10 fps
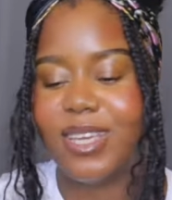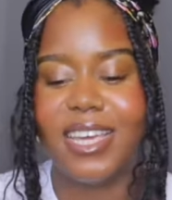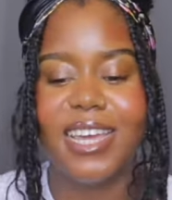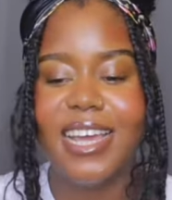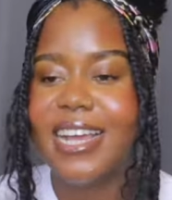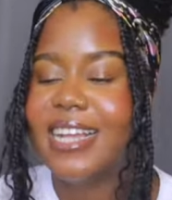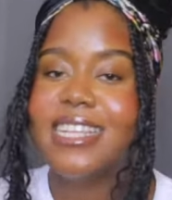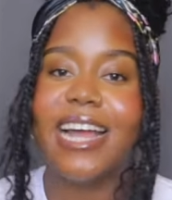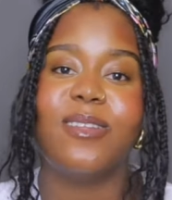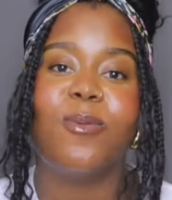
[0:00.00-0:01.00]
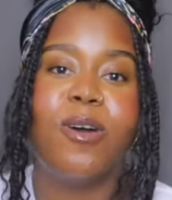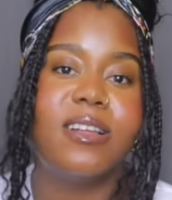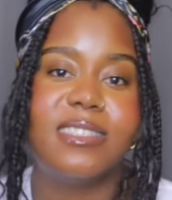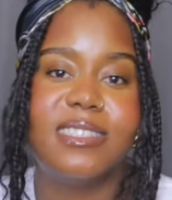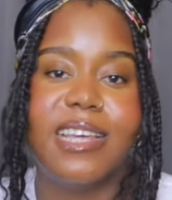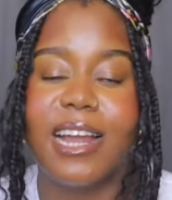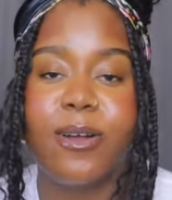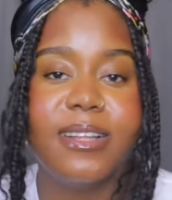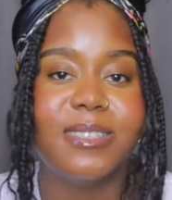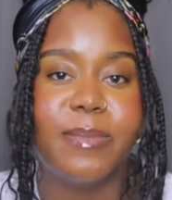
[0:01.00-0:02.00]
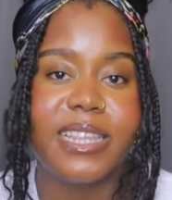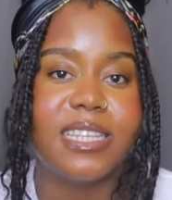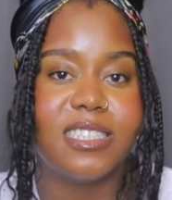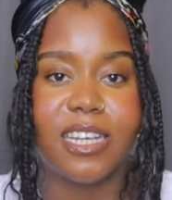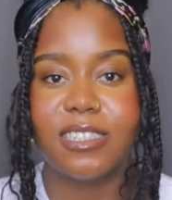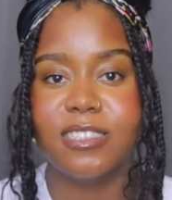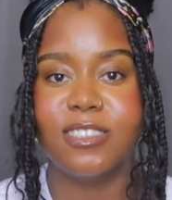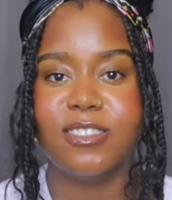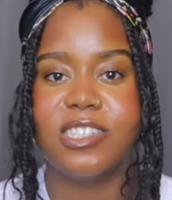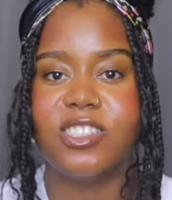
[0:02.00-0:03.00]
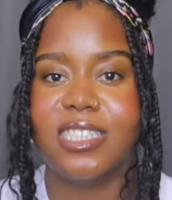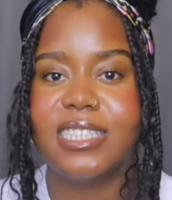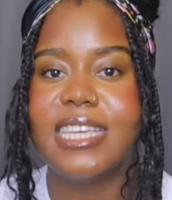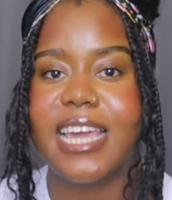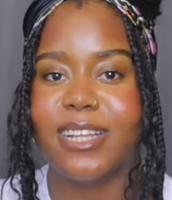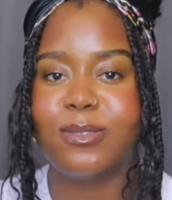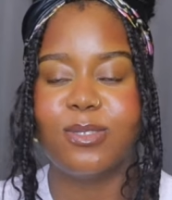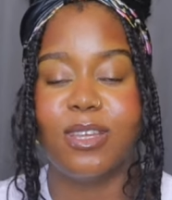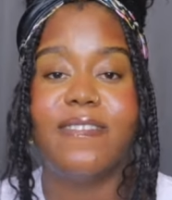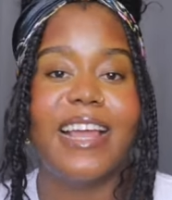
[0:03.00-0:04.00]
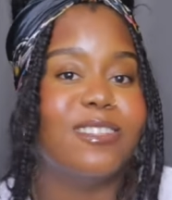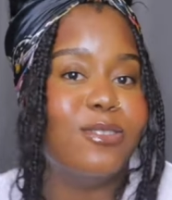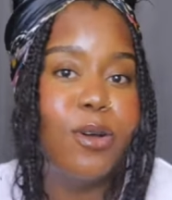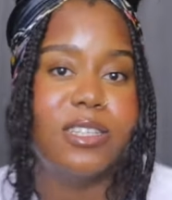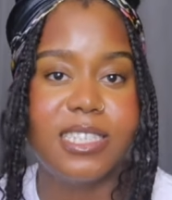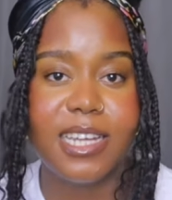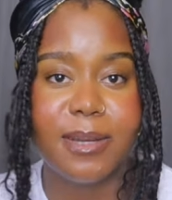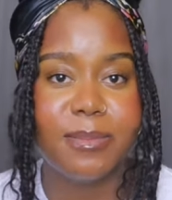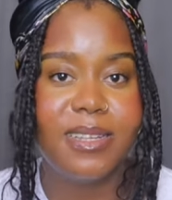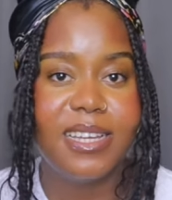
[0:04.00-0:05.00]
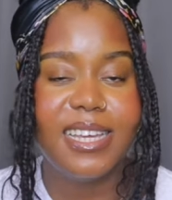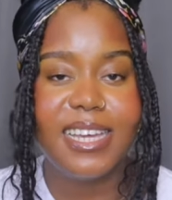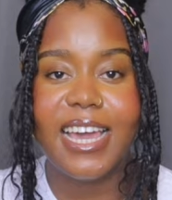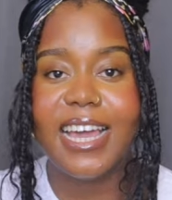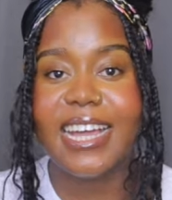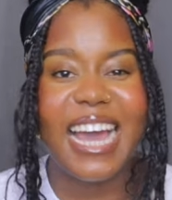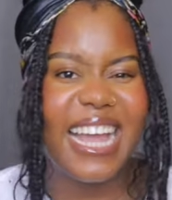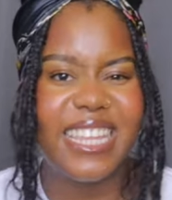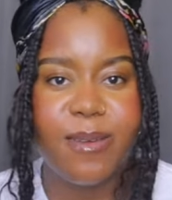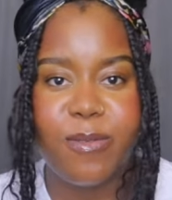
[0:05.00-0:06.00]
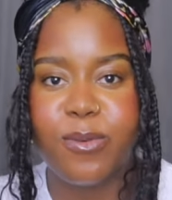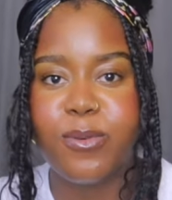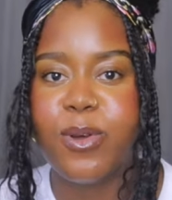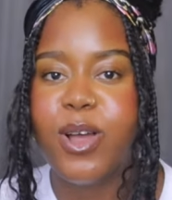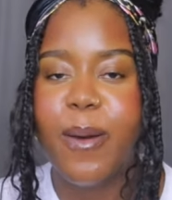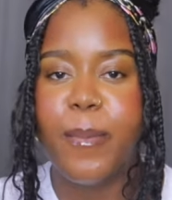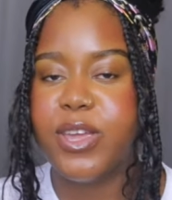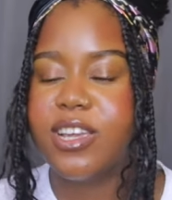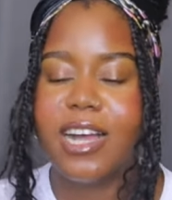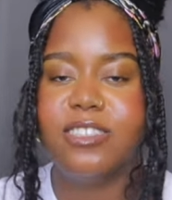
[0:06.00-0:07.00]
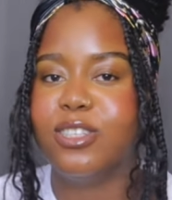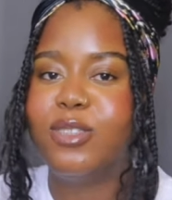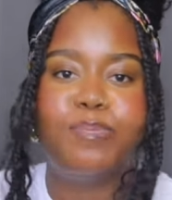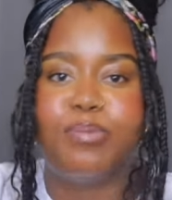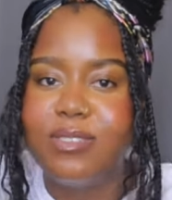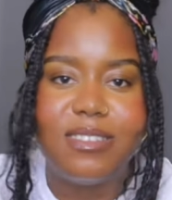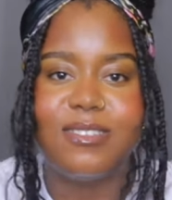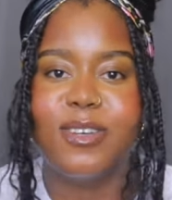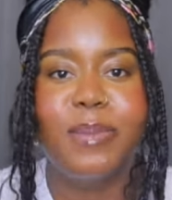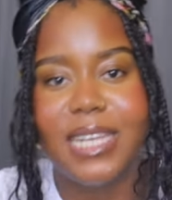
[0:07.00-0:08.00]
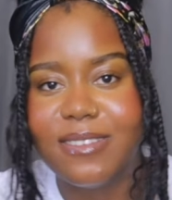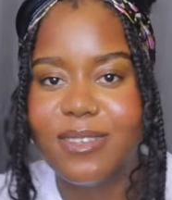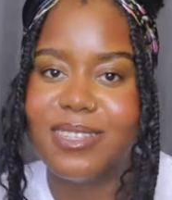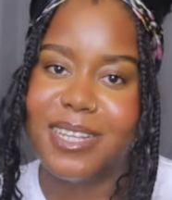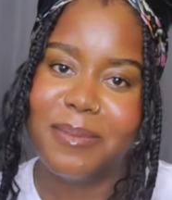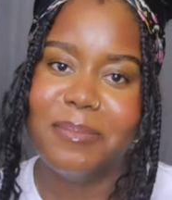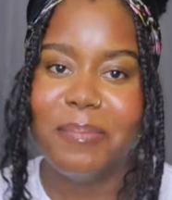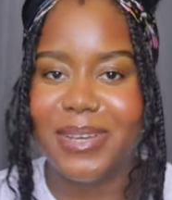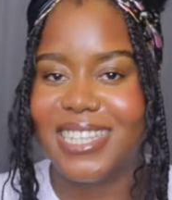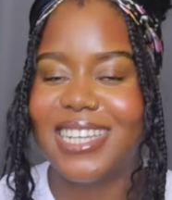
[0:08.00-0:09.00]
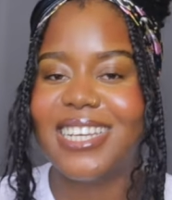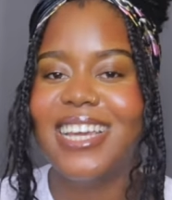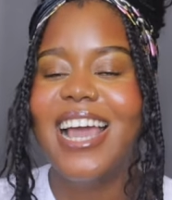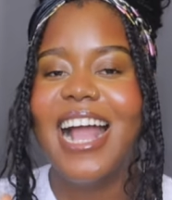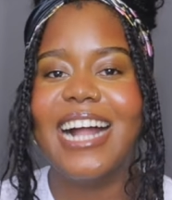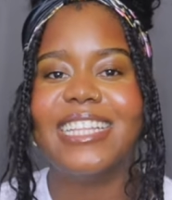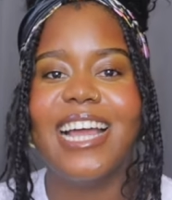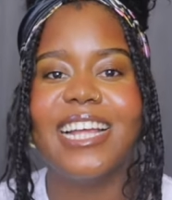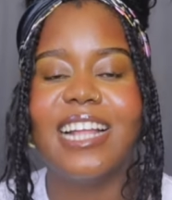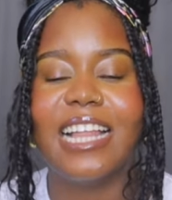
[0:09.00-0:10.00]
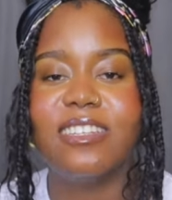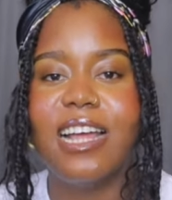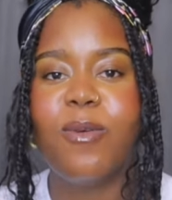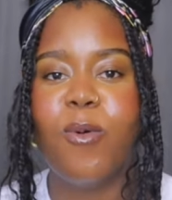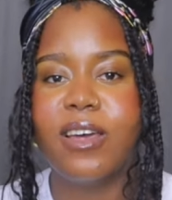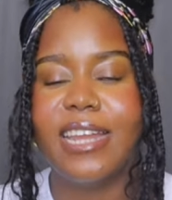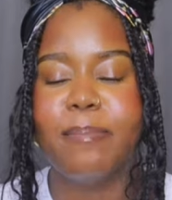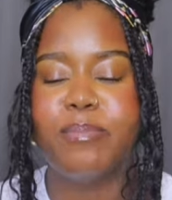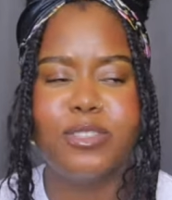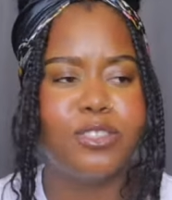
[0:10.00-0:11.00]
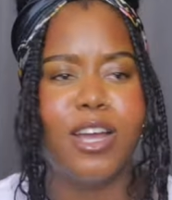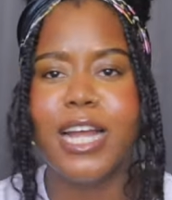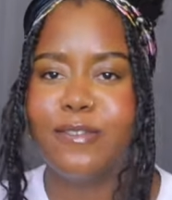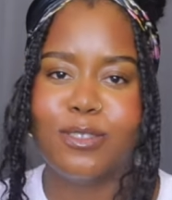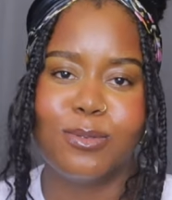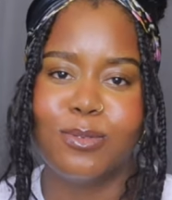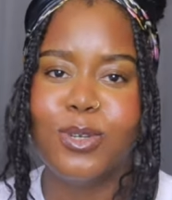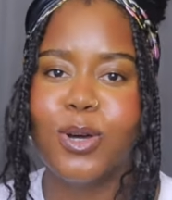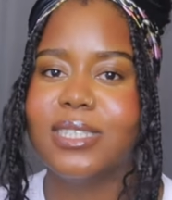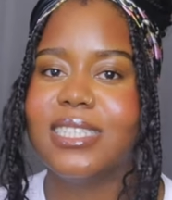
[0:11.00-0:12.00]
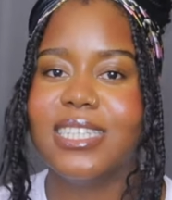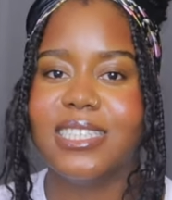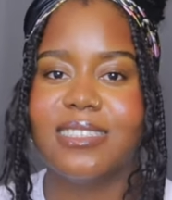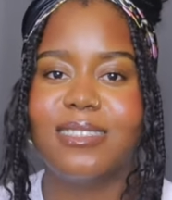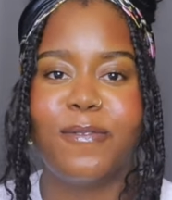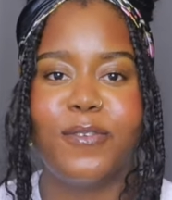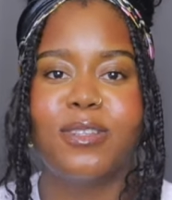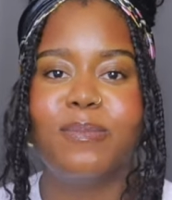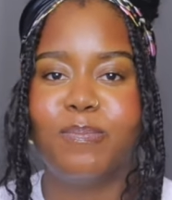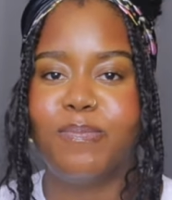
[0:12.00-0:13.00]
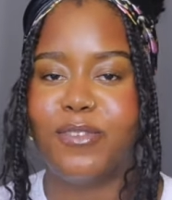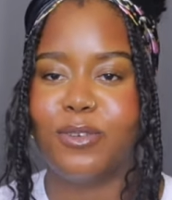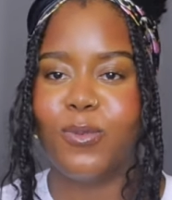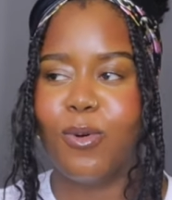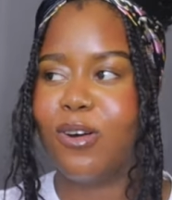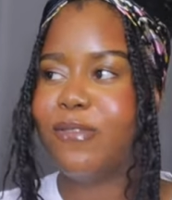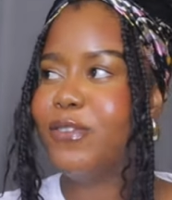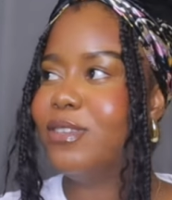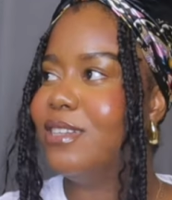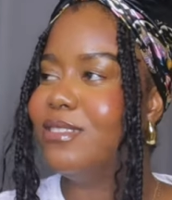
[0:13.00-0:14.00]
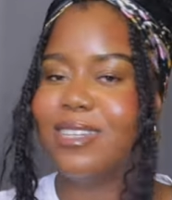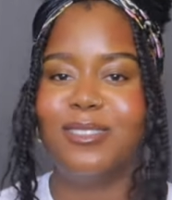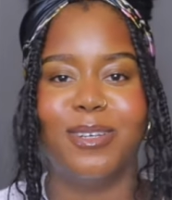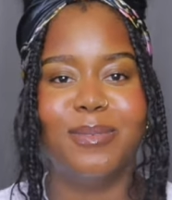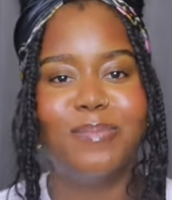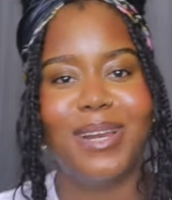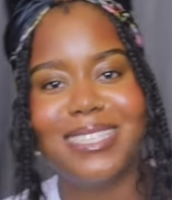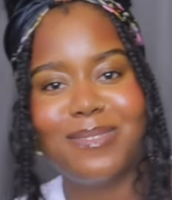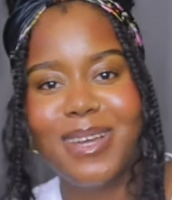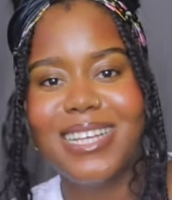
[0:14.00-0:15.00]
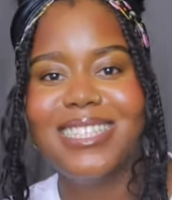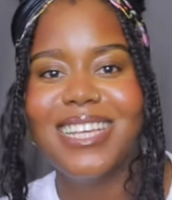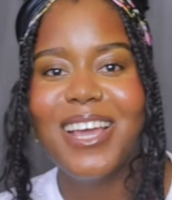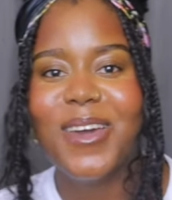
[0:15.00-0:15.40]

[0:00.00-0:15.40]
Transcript: okay? They are the ones that are going to make the change. You're just here to sort of like nudge them and guide them through, but you can't just put your beliefs on them, basically. And then another one that I'm pretty sure every school does is field work, field education, placement,